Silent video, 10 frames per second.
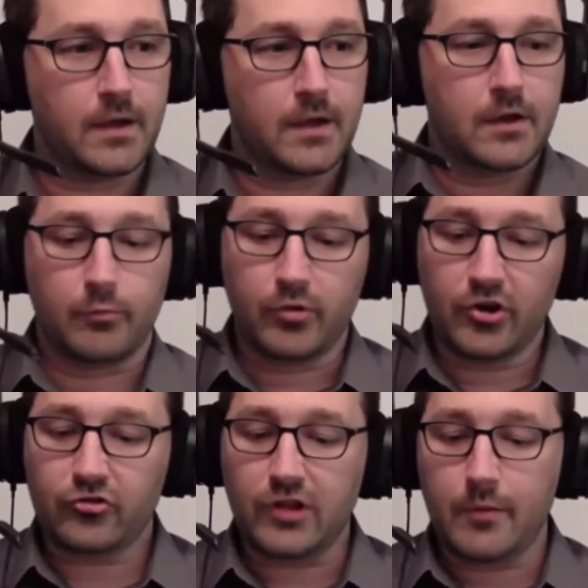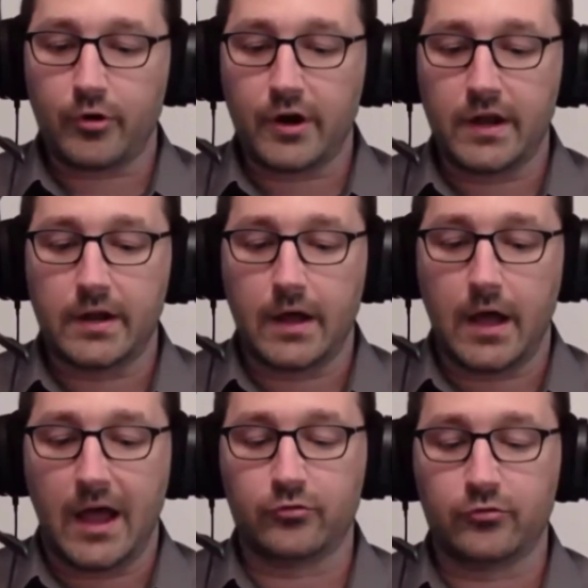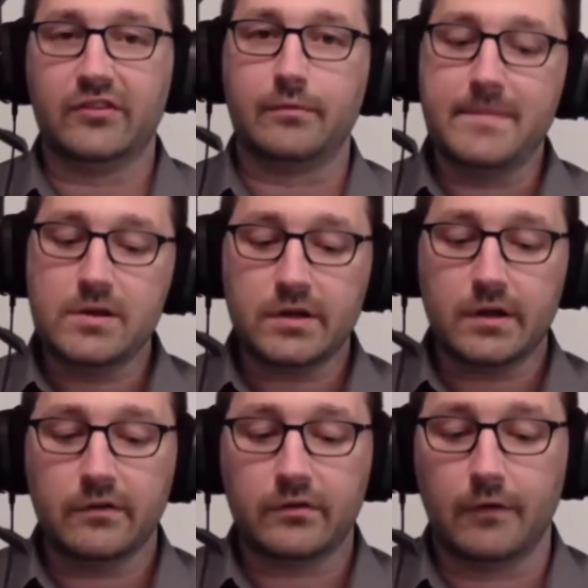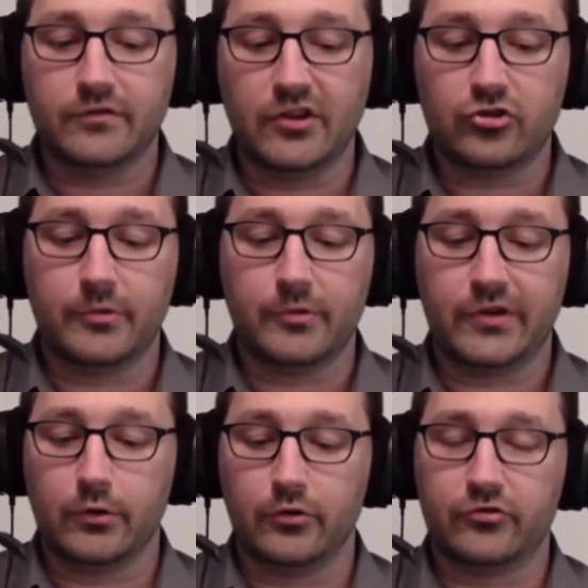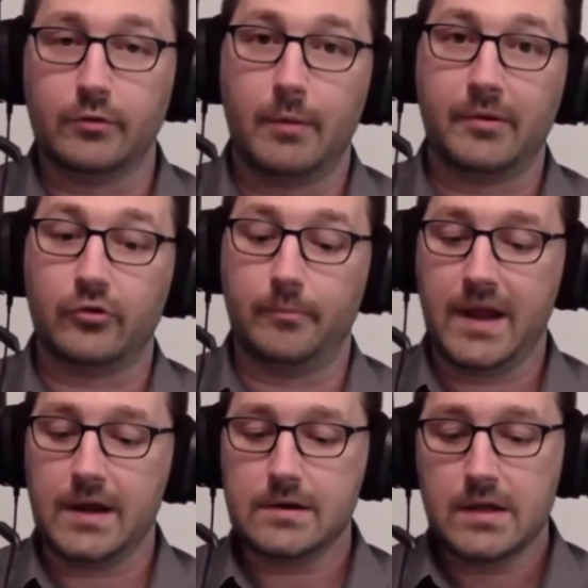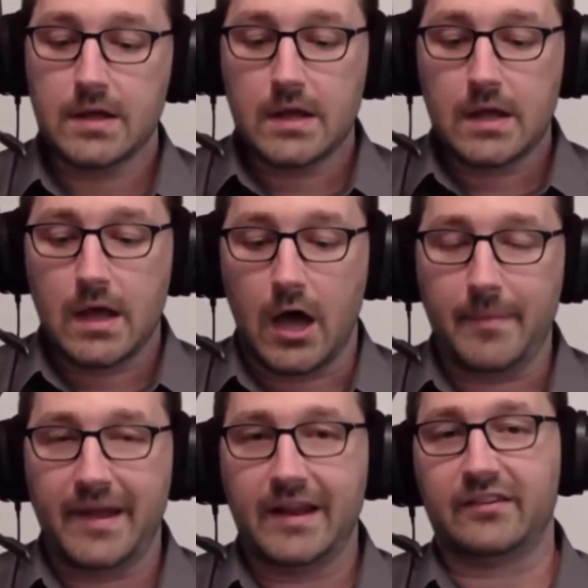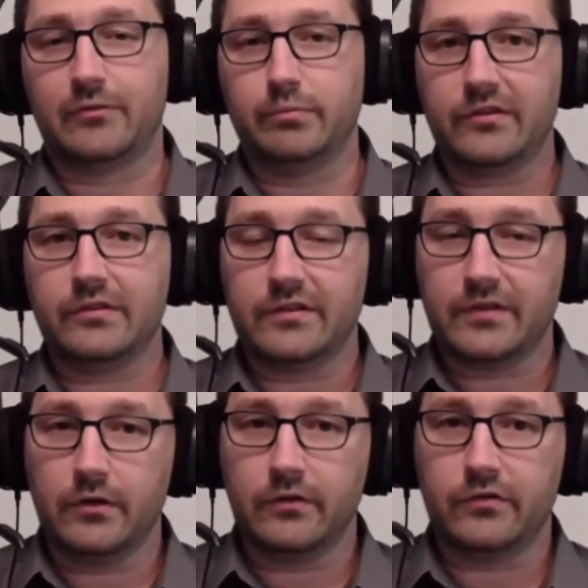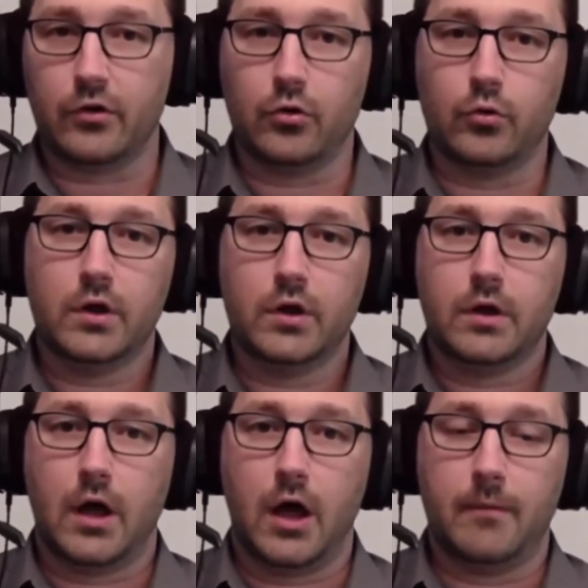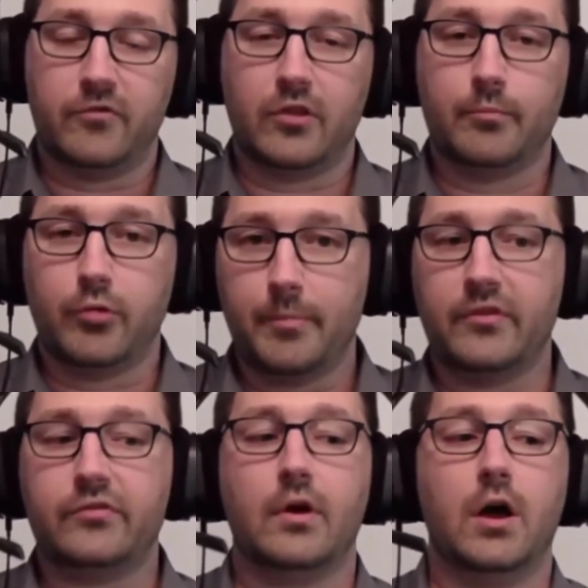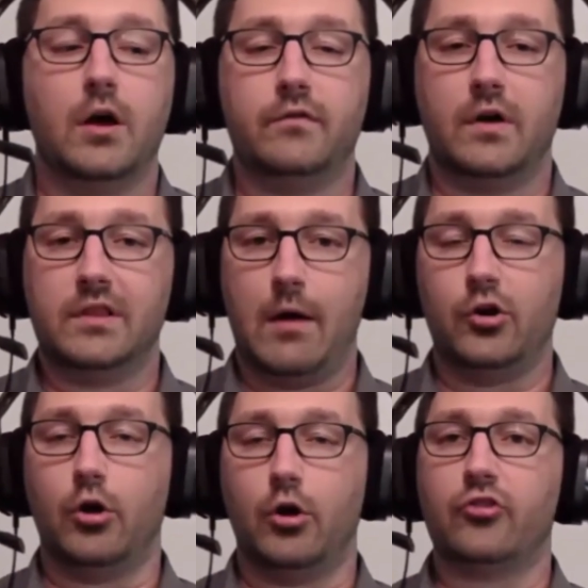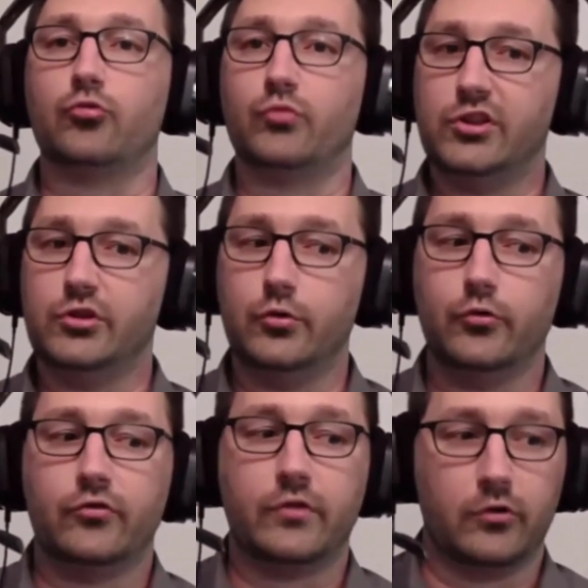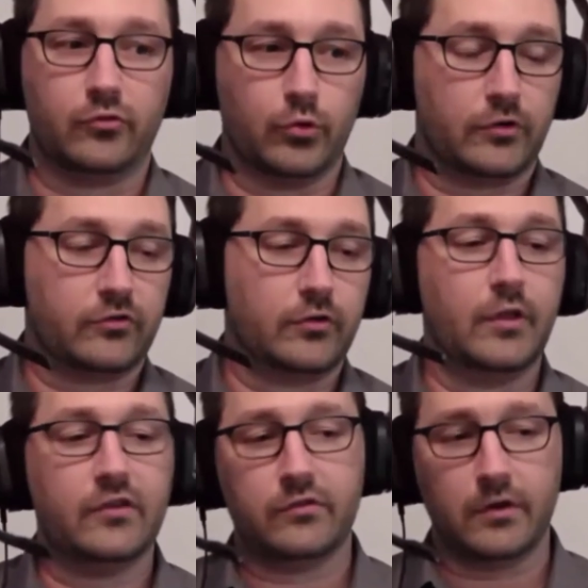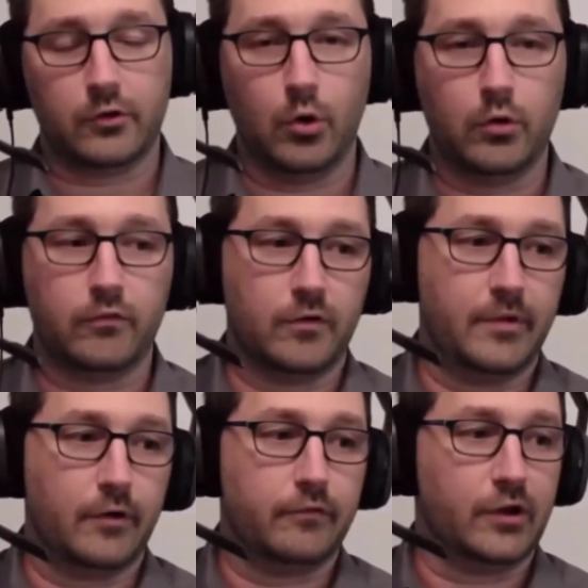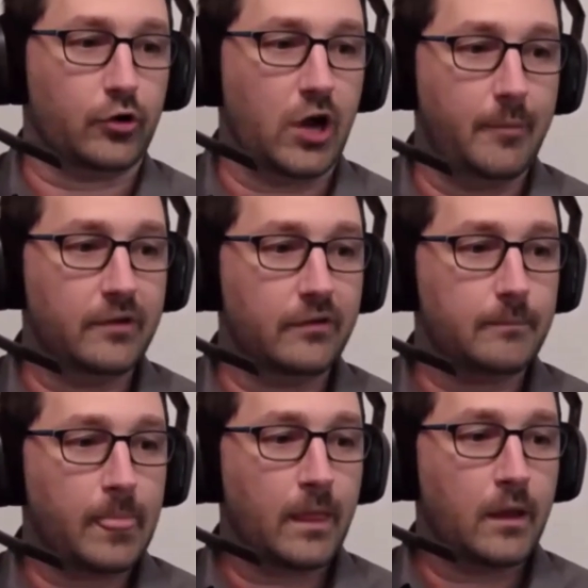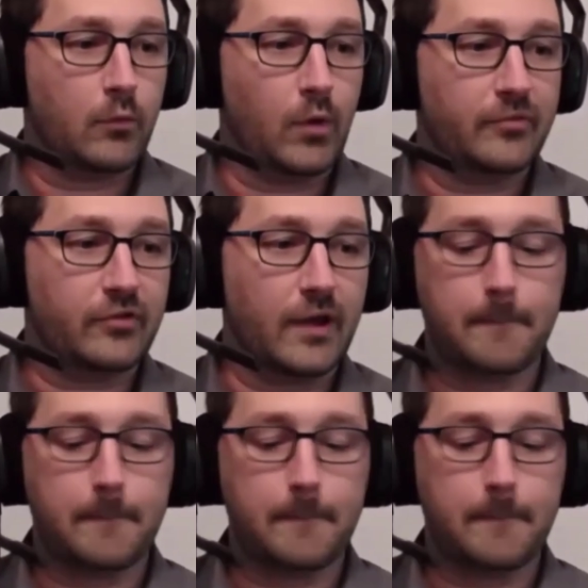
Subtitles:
The British Library has released millions of digital materials to the public domain and has explicitly done so for the purpose of allowing artists to reuse those works. So this is a quote from their Flickr Commons website,